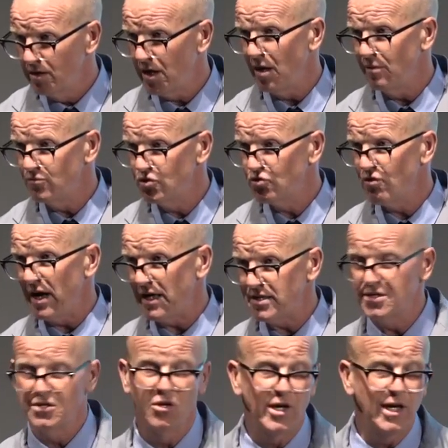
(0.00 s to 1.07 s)
come
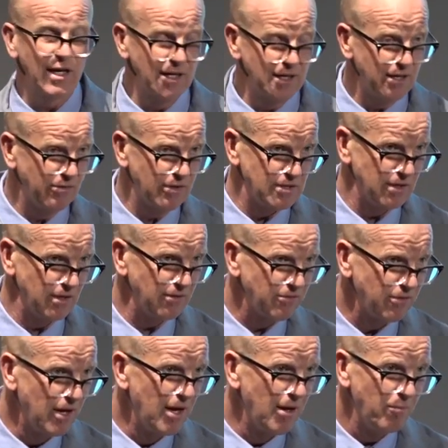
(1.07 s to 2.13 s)
dressed looking innovative